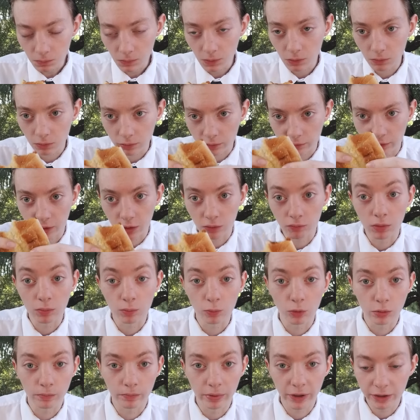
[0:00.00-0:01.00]
I'm going to take one
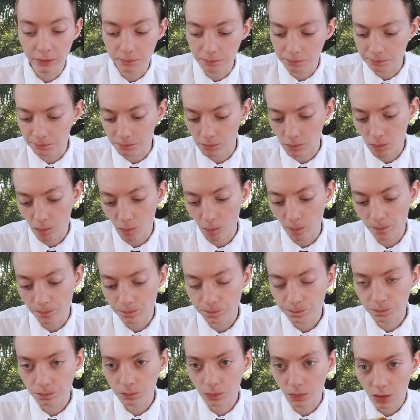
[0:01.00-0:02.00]
more bite.
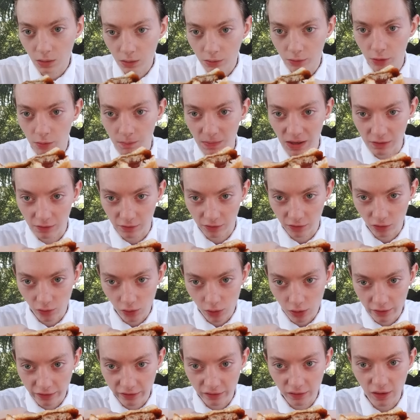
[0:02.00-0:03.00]
Good amount of
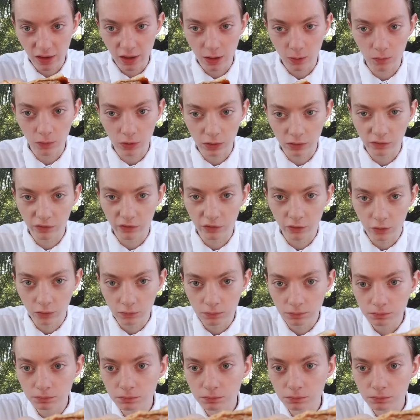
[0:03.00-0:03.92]
sauce in that one, too.